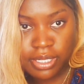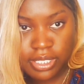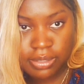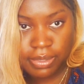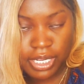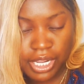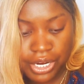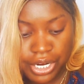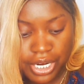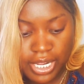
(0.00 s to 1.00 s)
This one
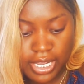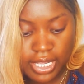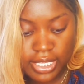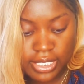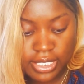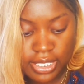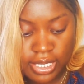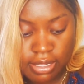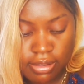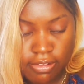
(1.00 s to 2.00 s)
here
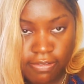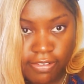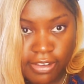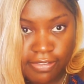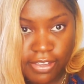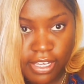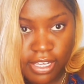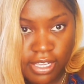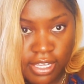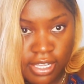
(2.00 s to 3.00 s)
is
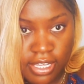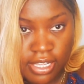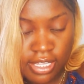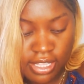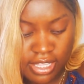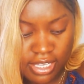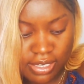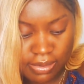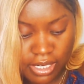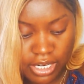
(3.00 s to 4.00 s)
Fluffy.
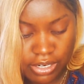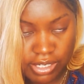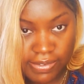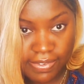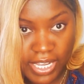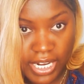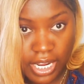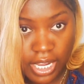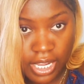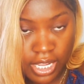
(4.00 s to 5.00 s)
This one here is
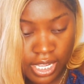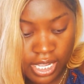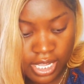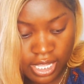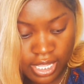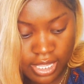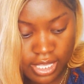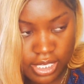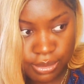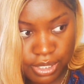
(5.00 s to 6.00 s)
Fatty.
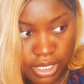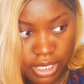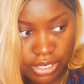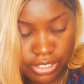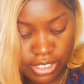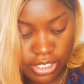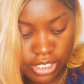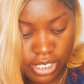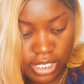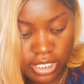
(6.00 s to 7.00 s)
This one here is
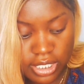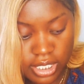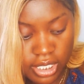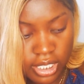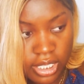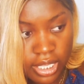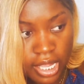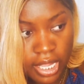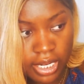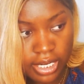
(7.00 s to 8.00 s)
Goodness,
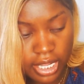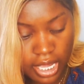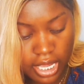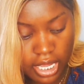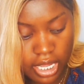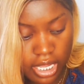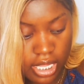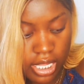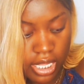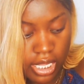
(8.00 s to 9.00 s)
Dea,
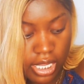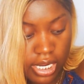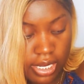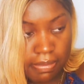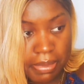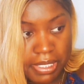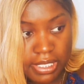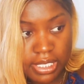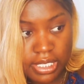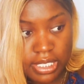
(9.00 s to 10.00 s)
and then
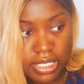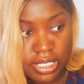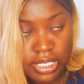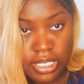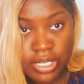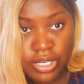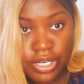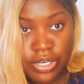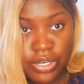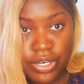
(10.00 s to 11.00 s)
Business.
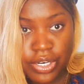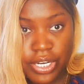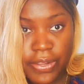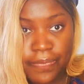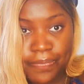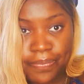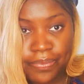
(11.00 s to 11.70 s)
Right?